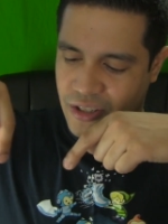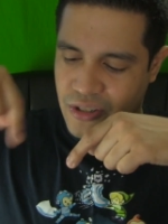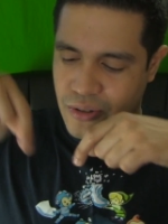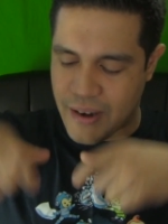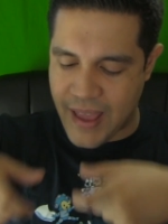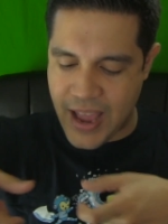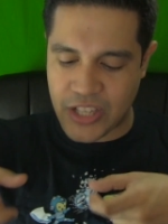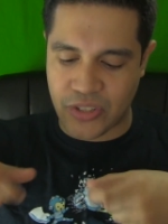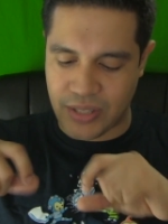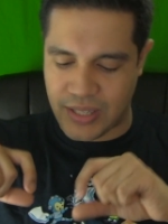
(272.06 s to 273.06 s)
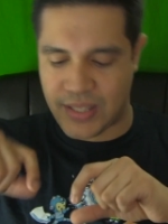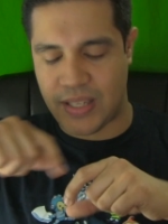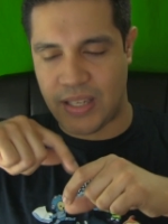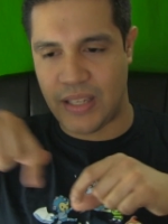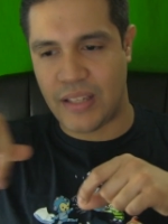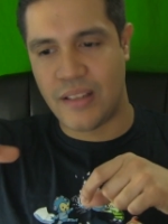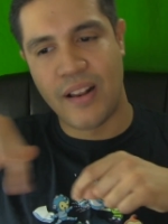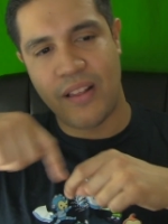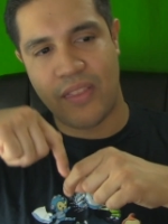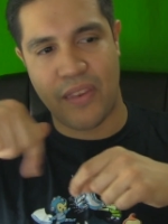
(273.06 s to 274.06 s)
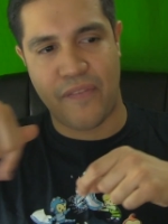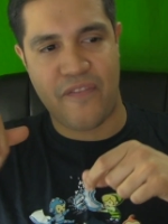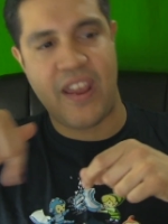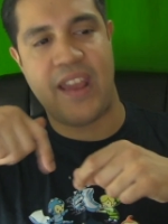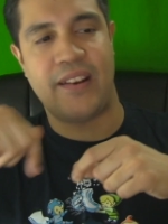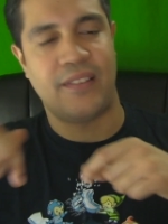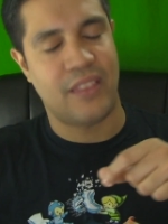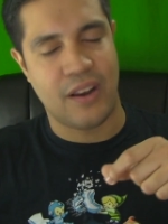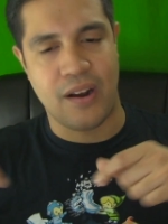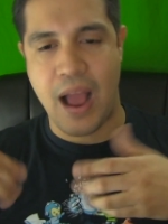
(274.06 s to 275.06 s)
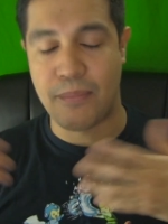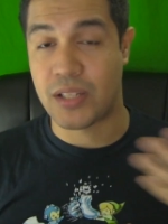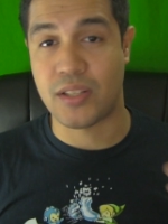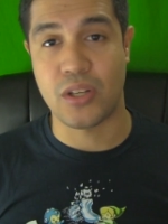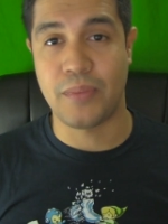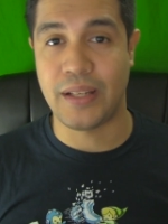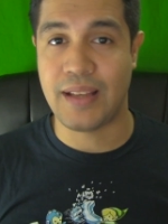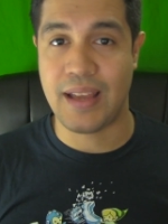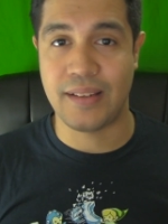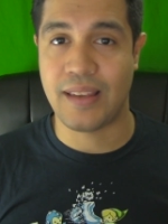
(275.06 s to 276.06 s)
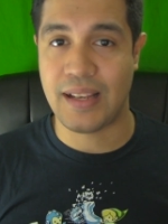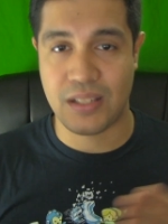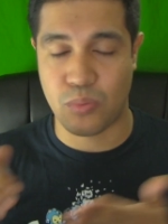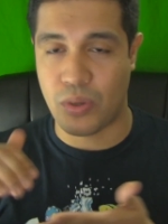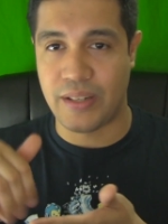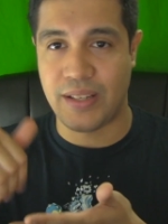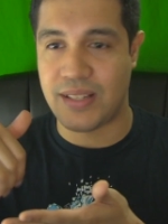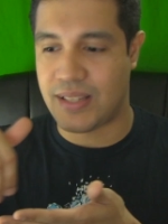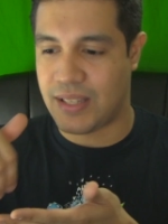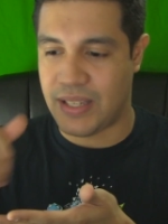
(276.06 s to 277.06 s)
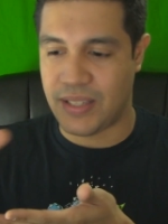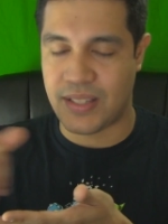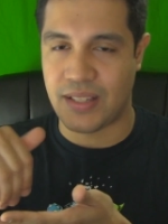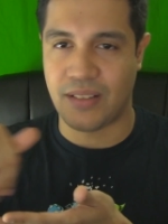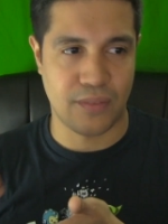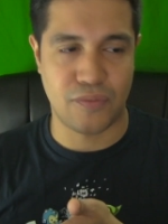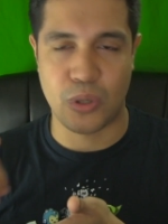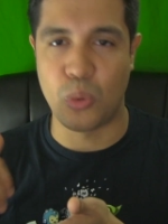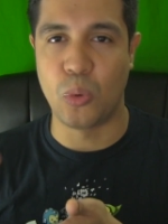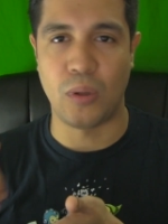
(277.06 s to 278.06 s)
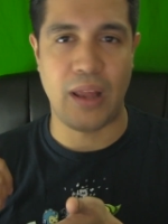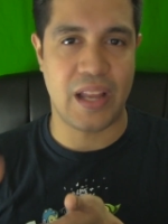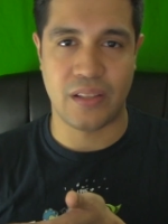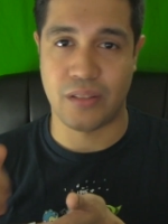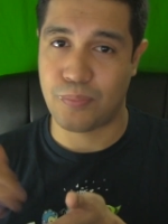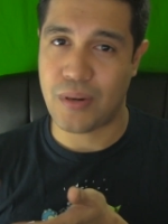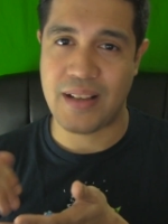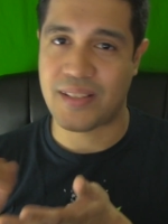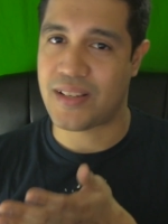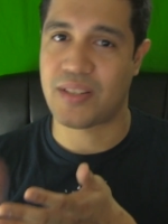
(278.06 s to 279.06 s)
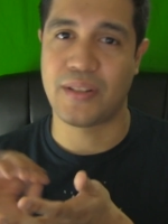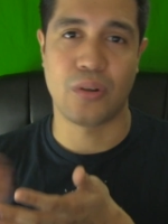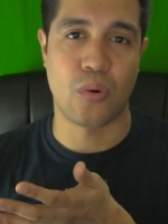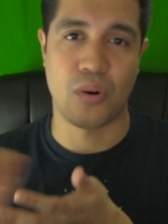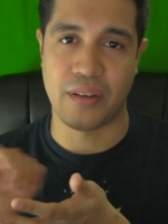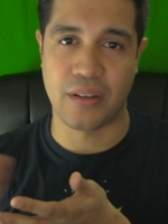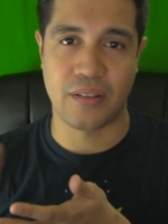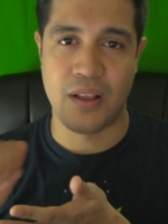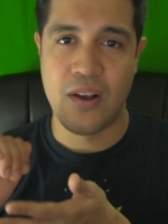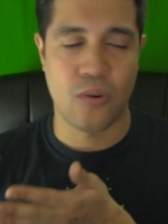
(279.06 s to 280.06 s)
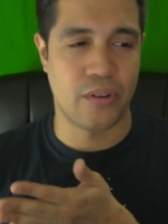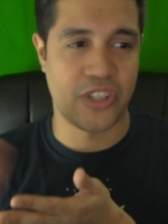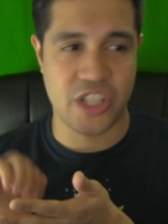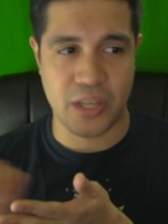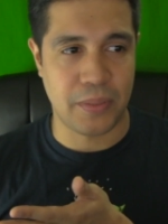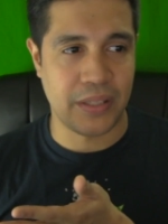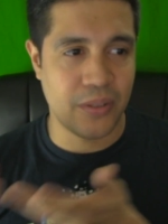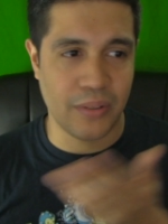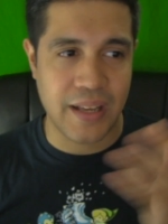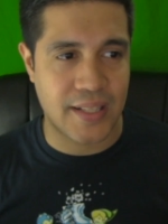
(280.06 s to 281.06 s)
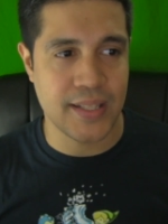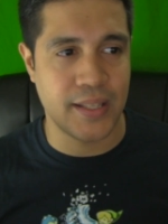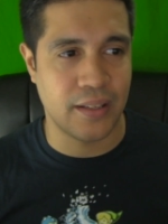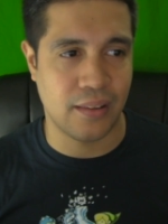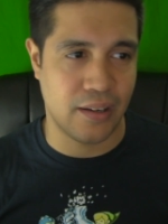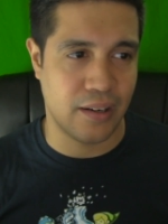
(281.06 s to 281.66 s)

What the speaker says: You can actually see the fan there. I'm assuming that that's what it is, the heatsink to cool either the processor or the GPU that's in